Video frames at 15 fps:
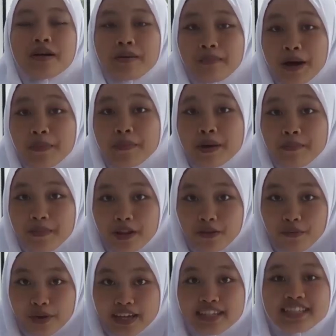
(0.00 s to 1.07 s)
mung bean peel
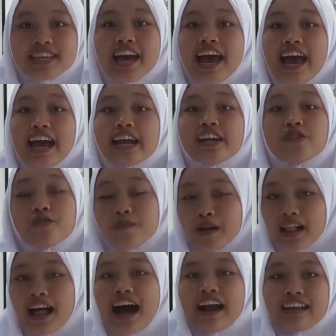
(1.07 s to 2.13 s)
waste and
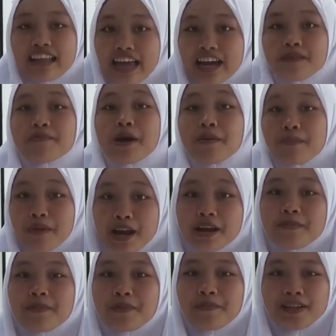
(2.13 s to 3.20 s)
Noodle are liked by
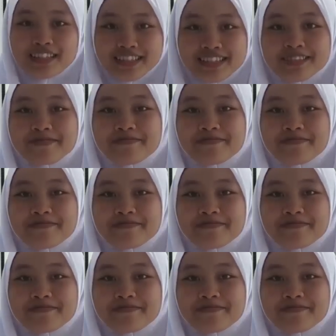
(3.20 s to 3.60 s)
many people.